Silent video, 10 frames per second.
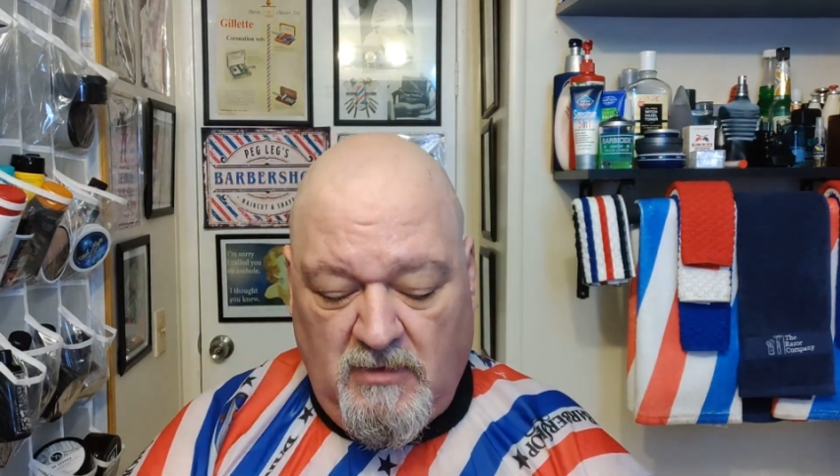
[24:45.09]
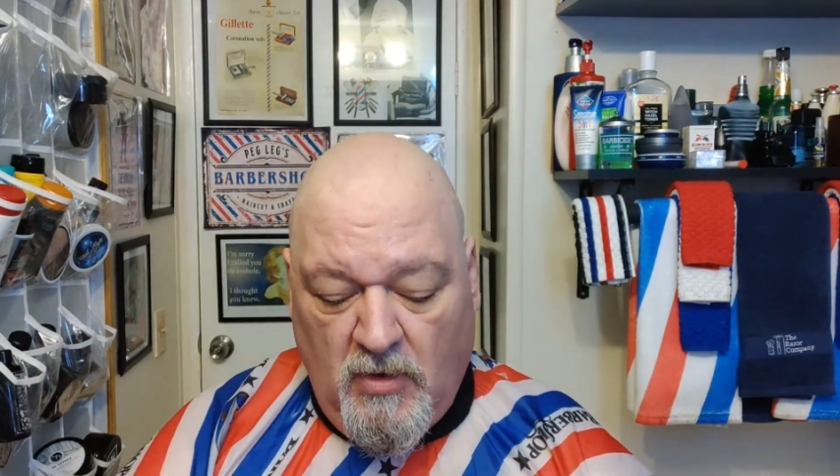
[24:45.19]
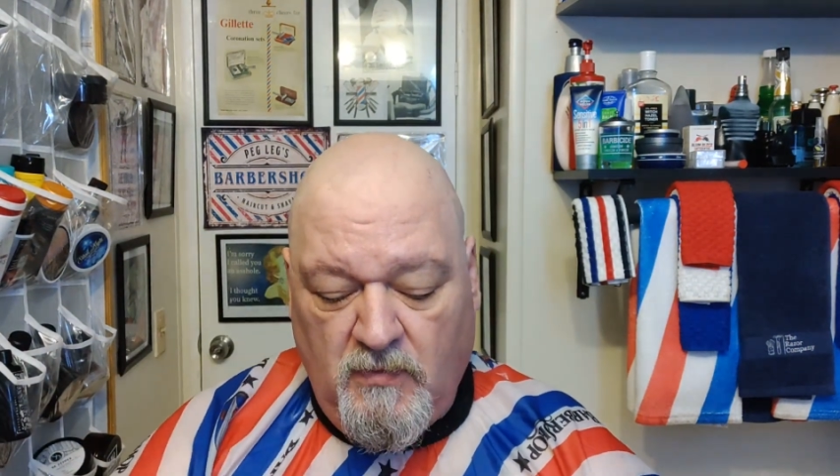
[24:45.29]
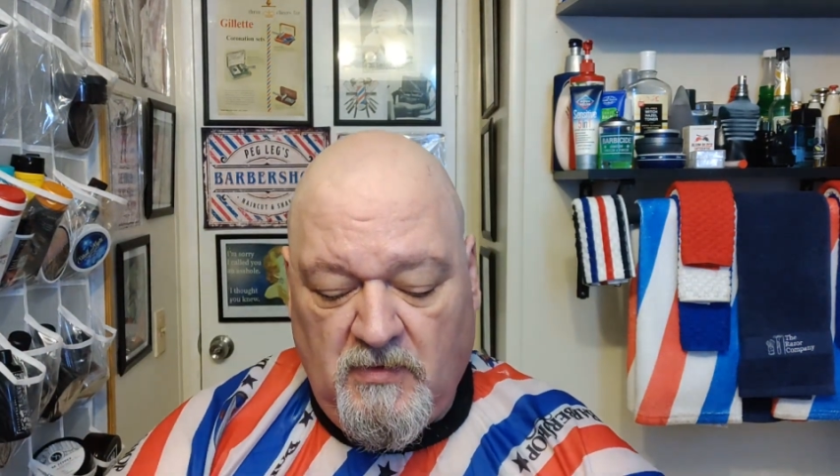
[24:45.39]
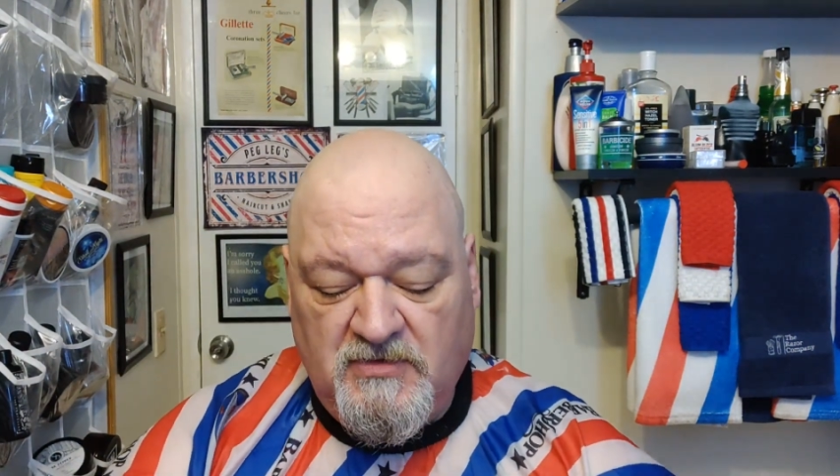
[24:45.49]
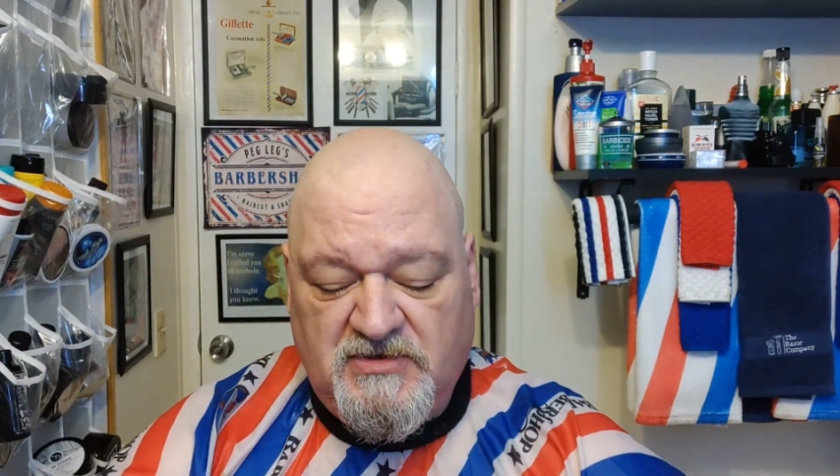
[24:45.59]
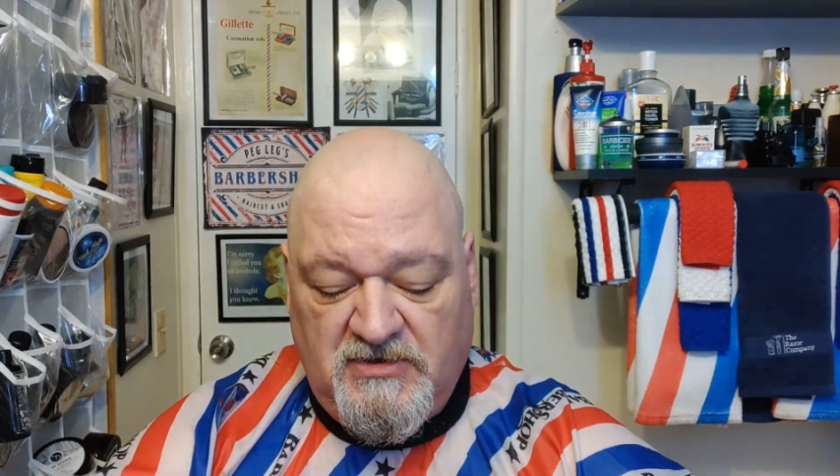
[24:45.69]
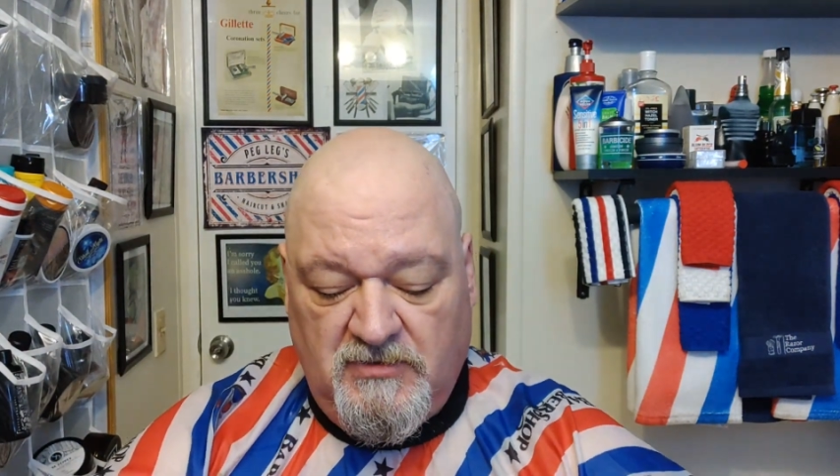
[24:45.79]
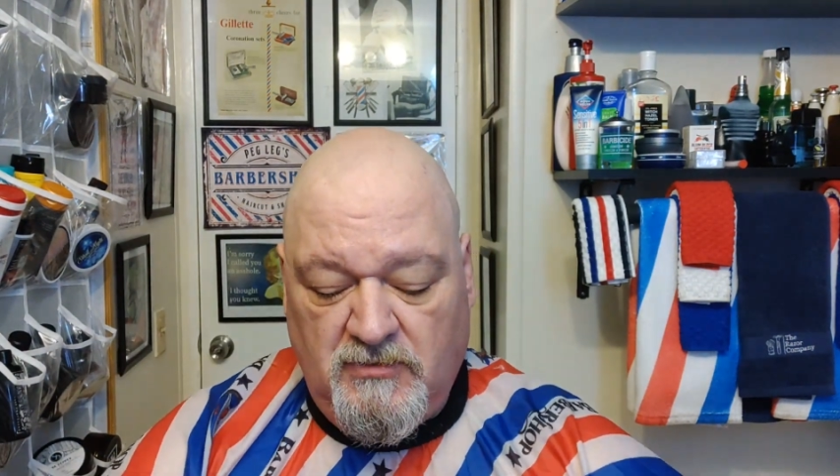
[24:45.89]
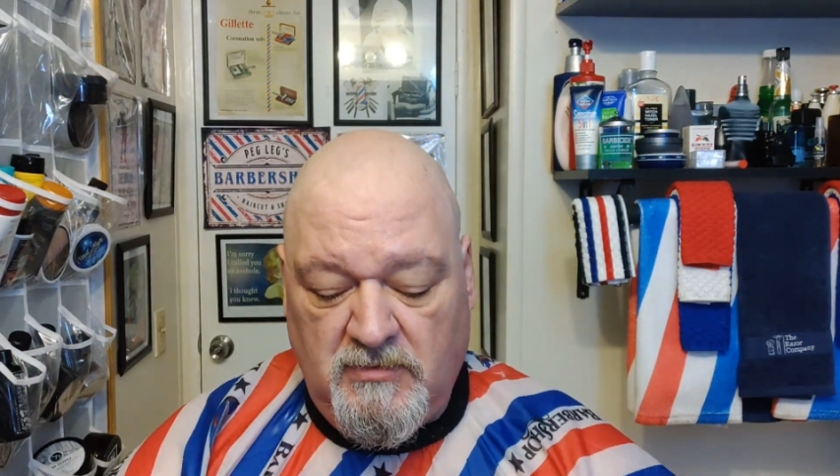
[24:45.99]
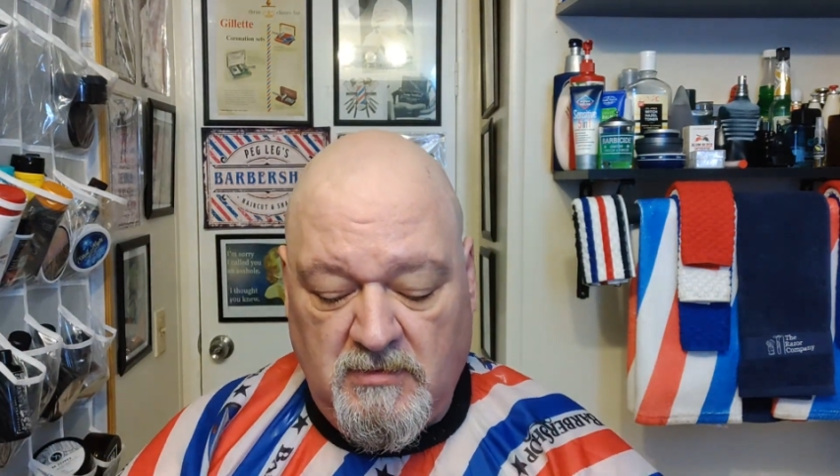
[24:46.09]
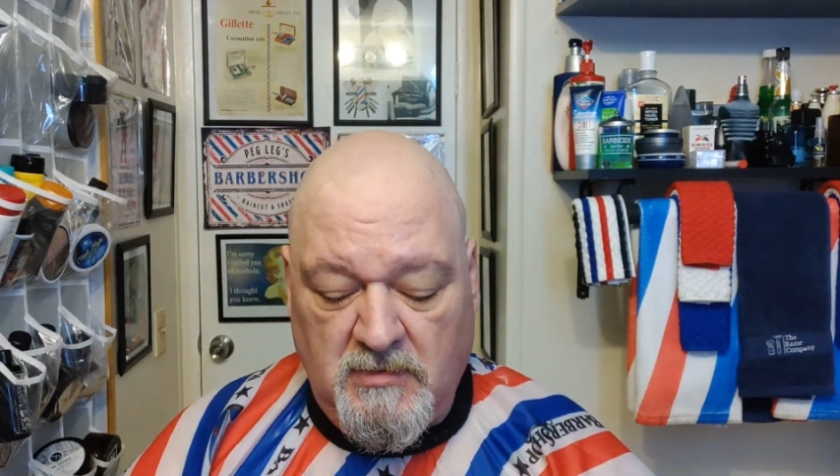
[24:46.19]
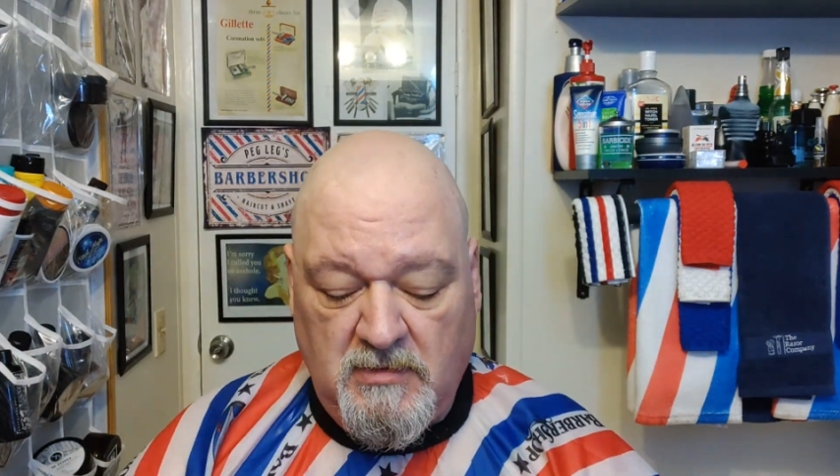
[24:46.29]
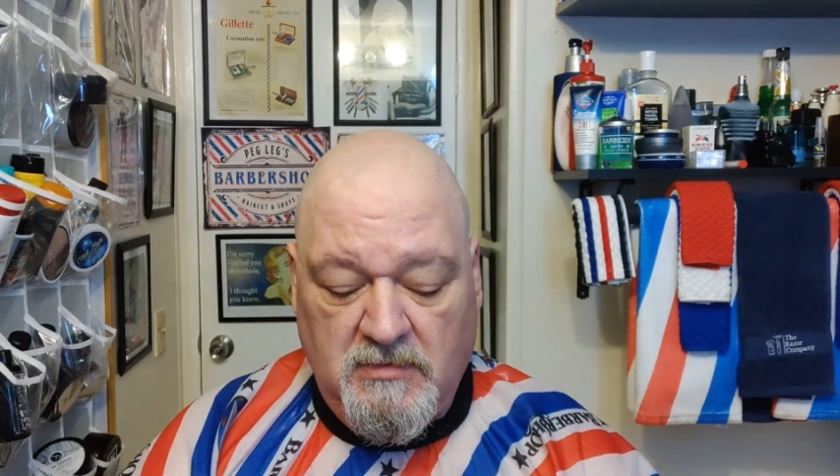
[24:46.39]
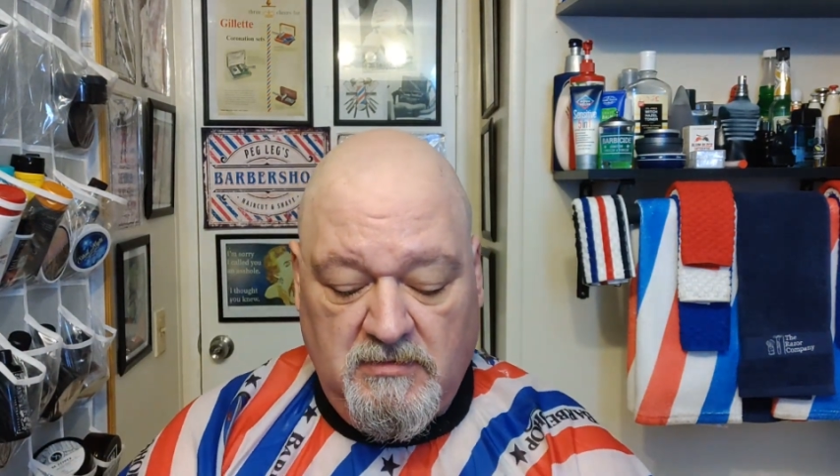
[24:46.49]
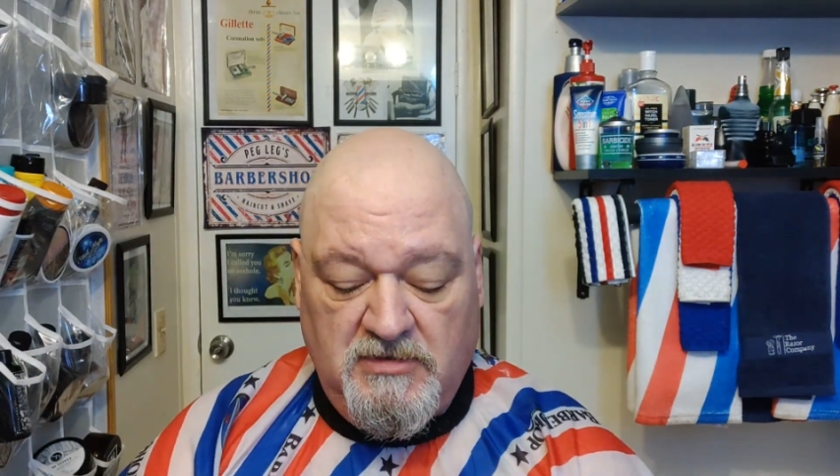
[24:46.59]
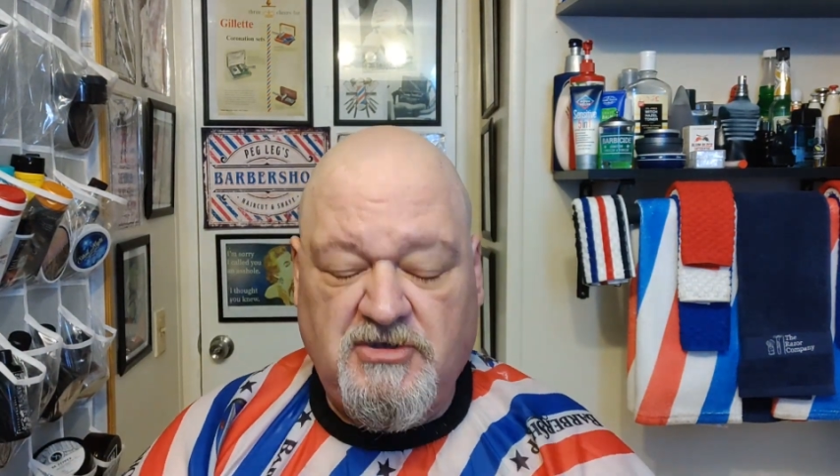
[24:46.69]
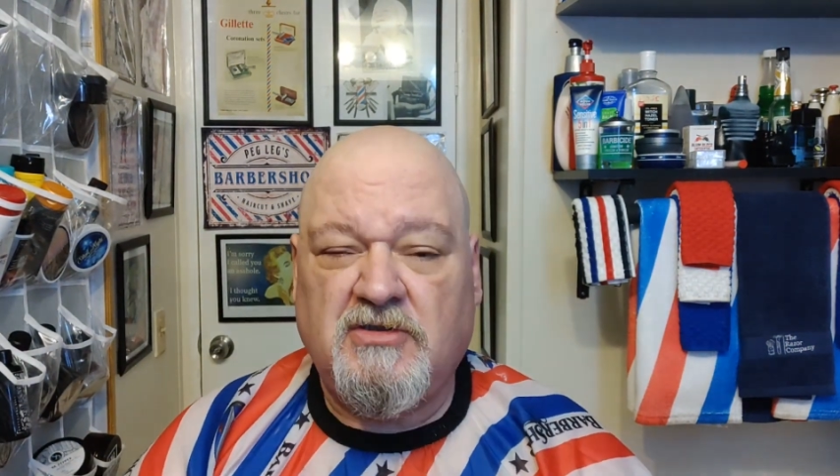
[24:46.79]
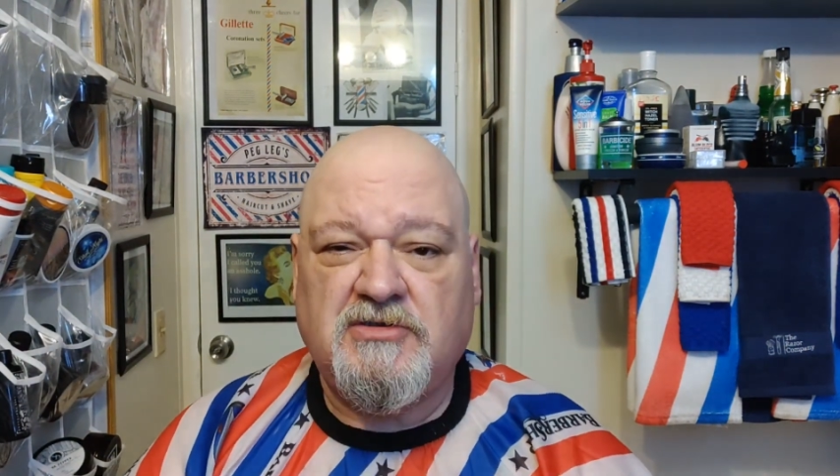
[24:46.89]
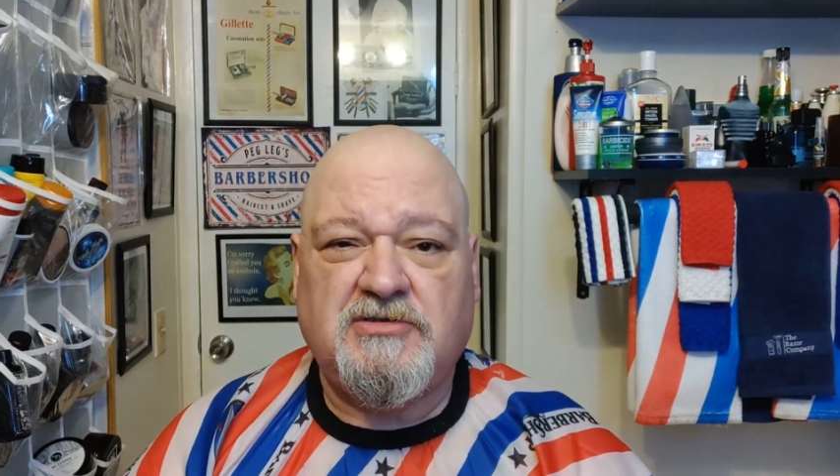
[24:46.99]
over to the
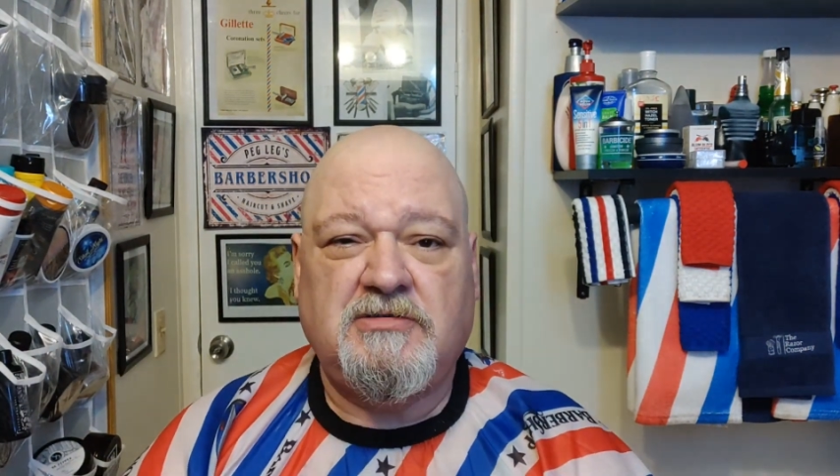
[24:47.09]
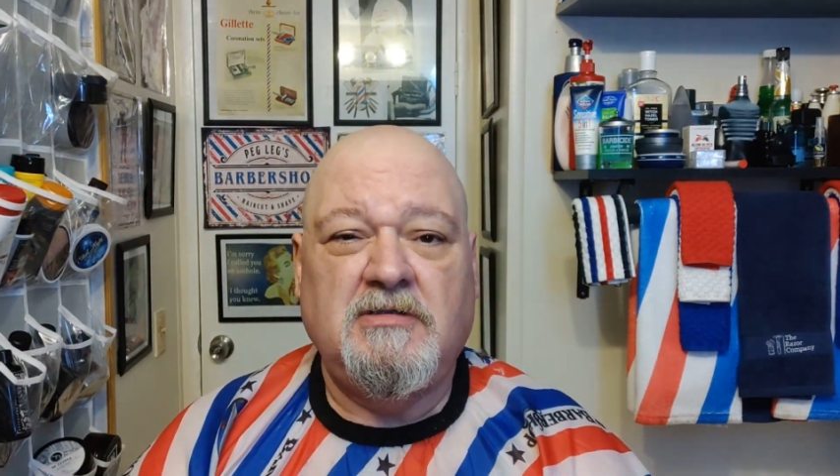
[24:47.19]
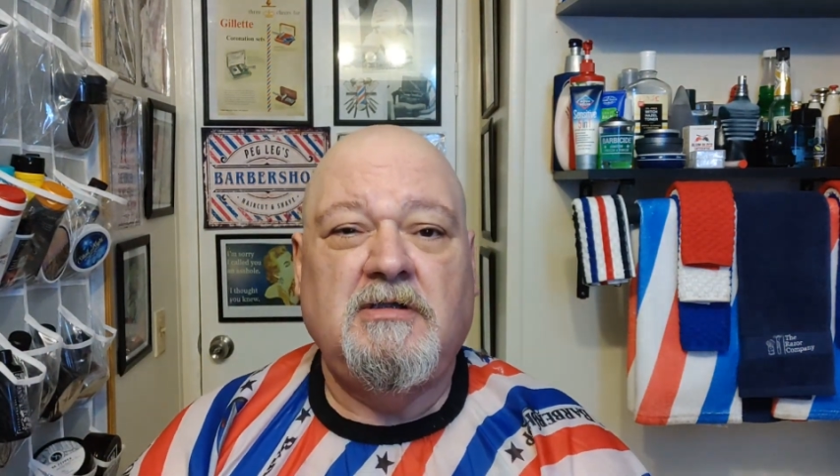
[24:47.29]
church.